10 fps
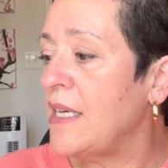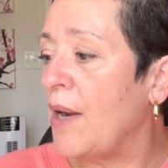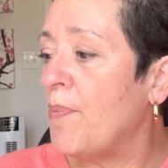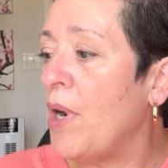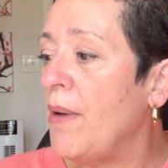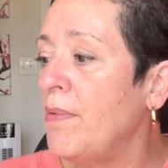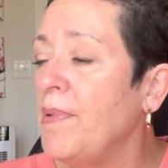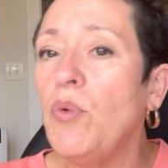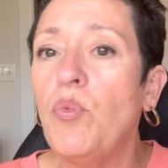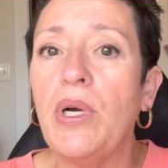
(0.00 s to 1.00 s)
I
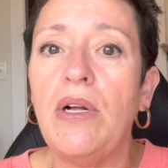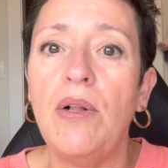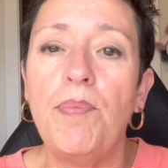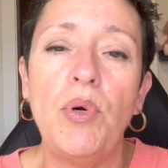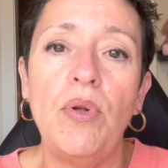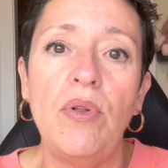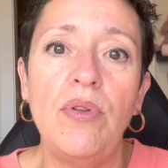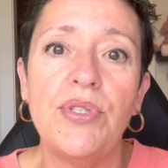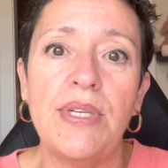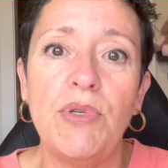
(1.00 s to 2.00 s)
probably will
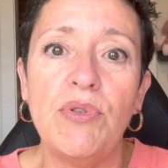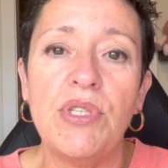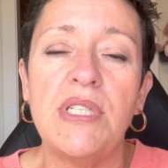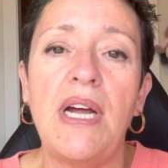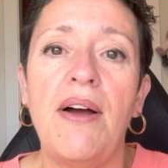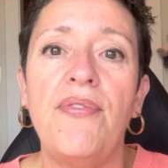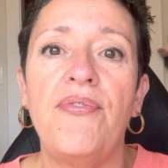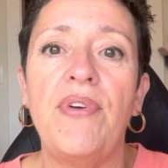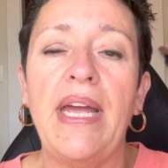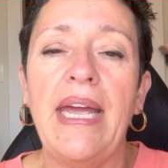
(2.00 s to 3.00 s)
pull some new stuff
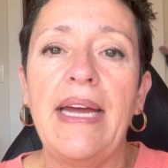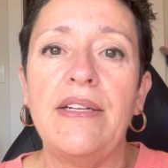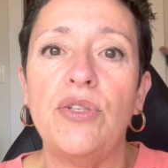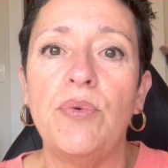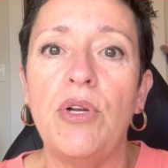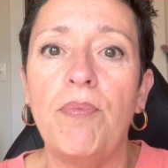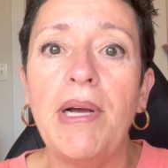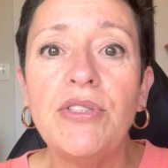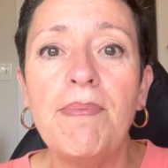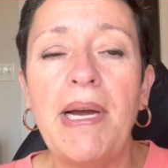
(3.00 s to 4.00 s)
and do a new
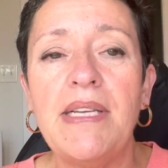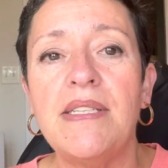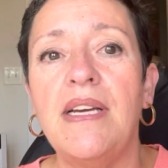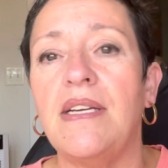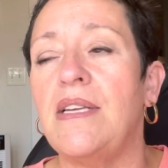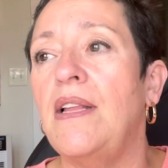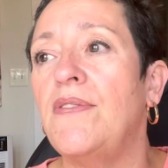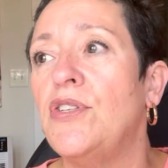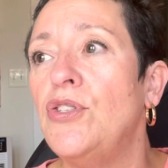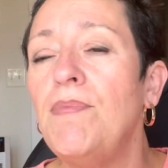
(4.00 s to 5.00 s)
melting basket, because I
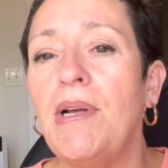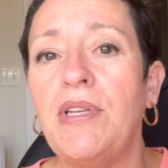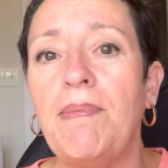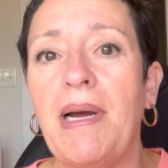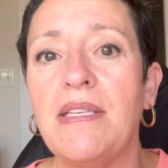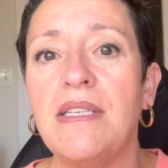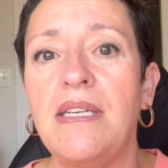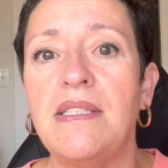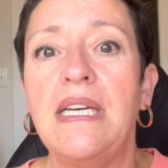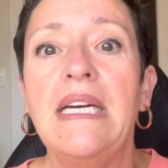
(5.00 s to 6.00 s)
love to do melting
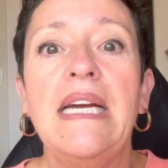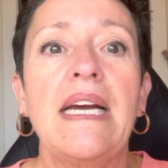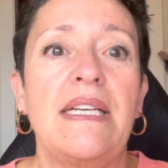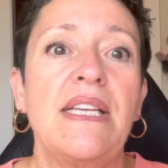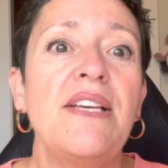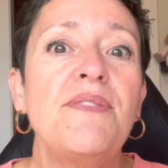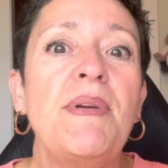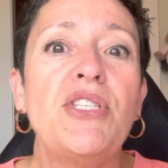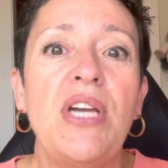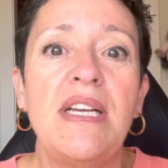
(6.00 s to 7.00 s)
baskets, because it gives me
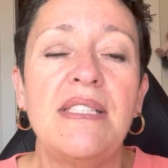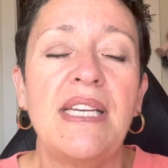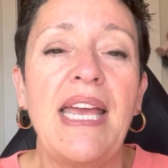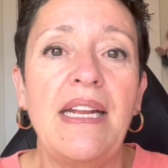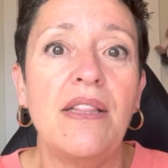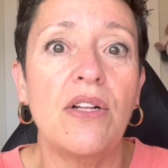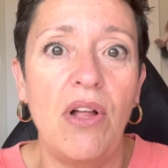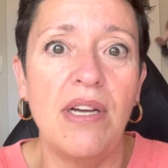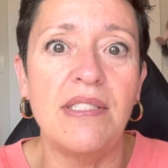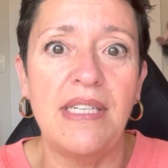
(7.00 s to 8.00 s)
a chance to get in the
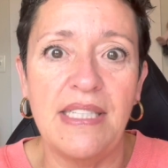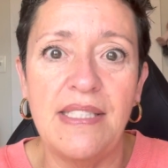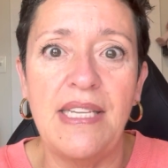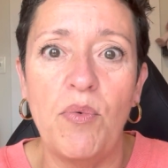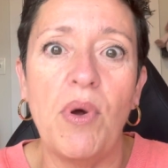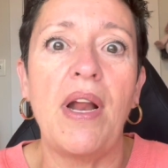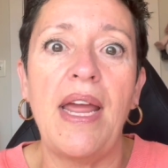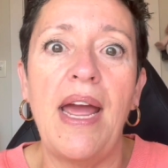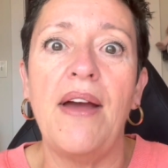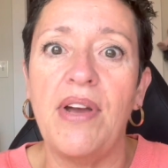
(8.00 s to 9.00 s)
closet and see what I
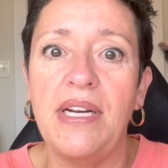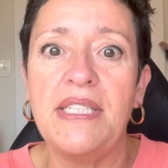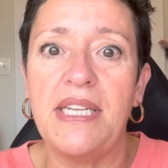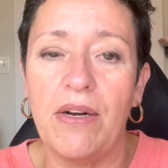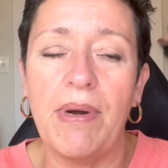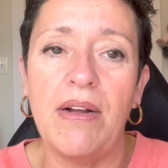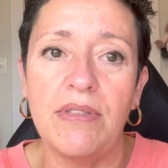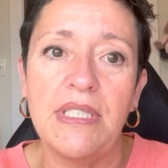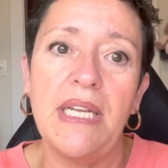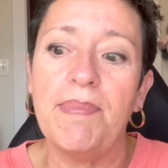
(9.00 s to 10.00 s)
have, kind of dig
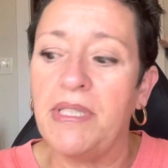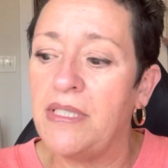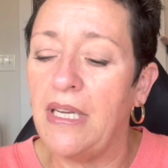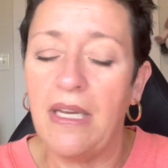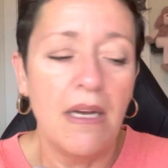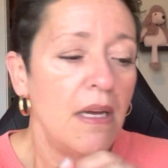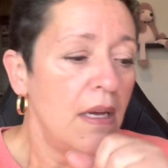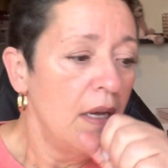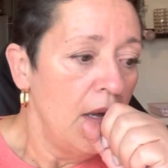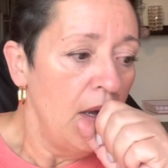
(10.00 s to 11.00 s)
around deep and see
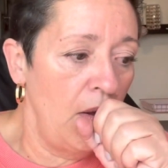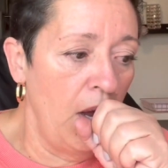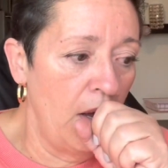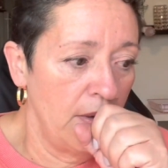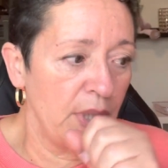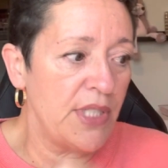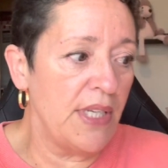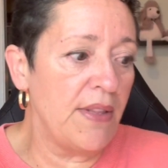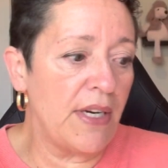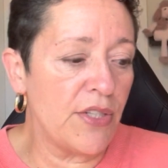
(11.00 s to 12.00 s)
what's
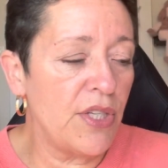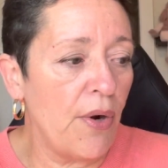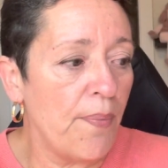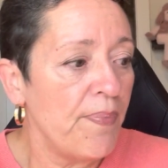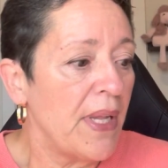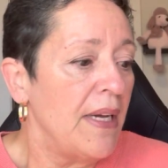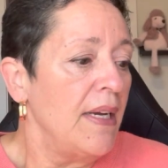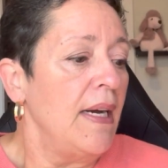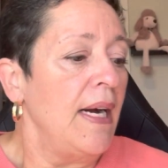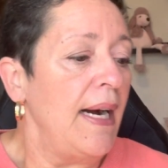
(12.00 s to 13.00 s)
in there. So,
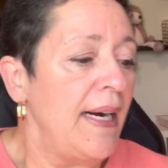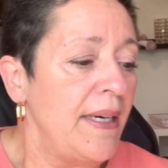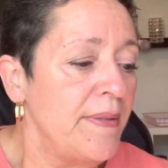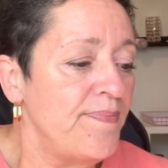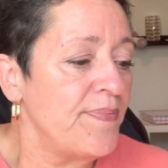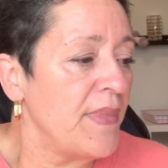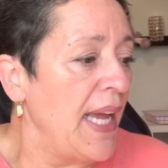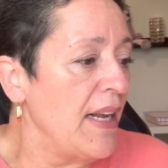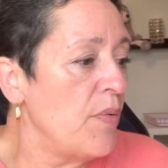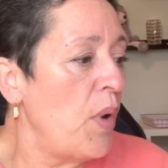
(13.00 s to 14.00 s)
and
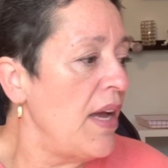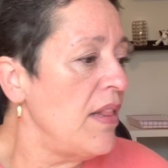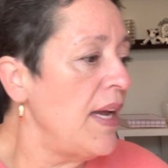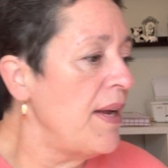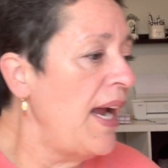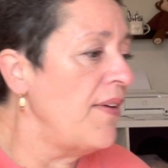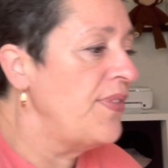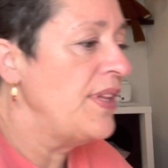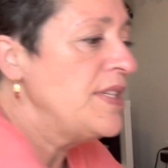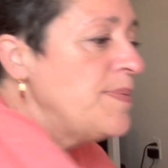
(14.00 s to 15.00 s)
while I have these